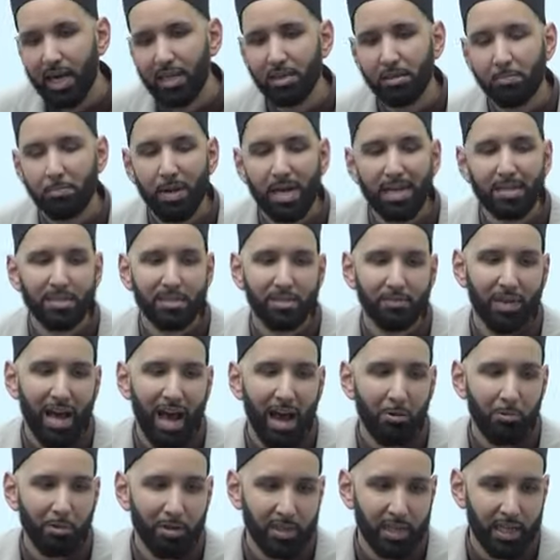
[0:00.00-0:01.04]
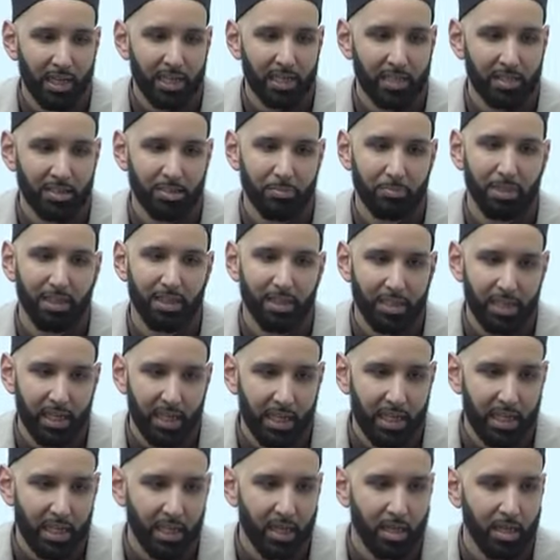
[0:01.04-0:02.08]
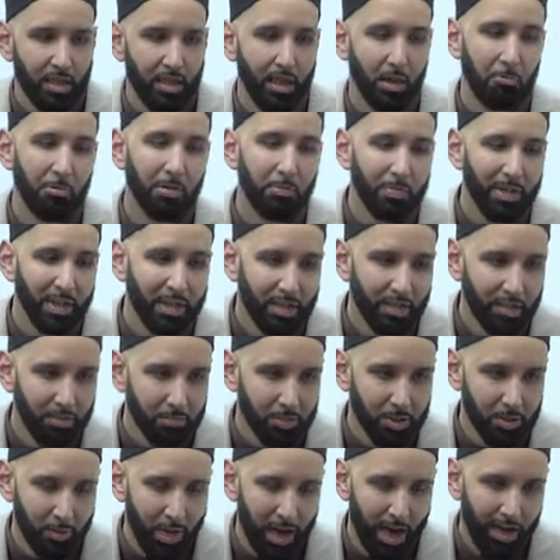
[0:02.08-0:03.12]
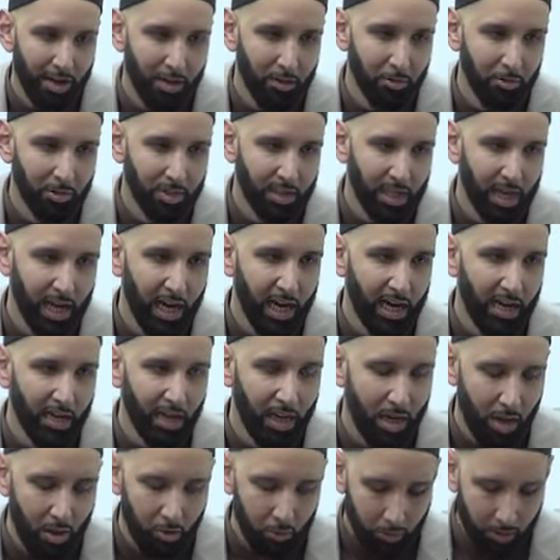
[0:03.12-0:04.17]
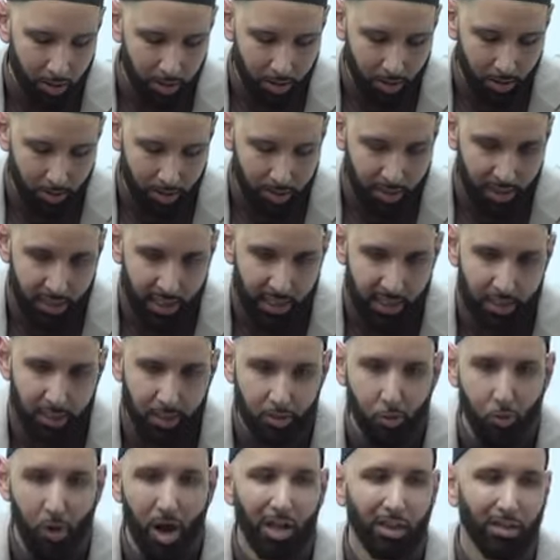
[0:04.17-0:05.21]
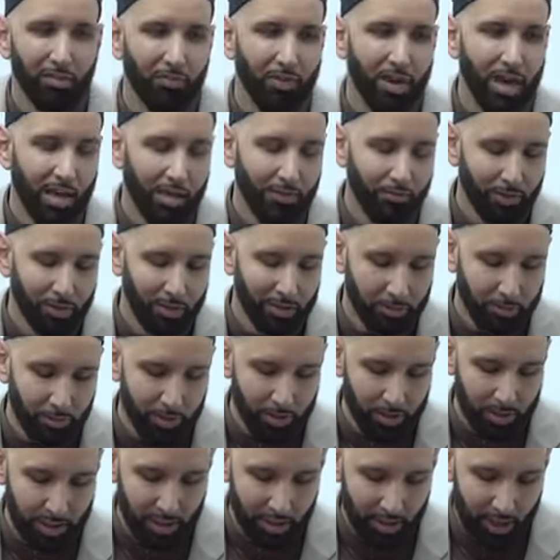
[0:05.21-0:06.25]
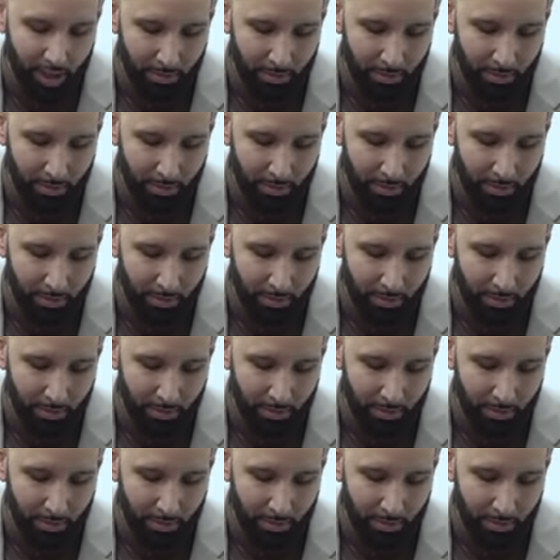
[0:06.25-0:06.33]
and the best of our days to be the day that we meet him subhanahu wa ta'ala with those deeds qualifying for his mercy.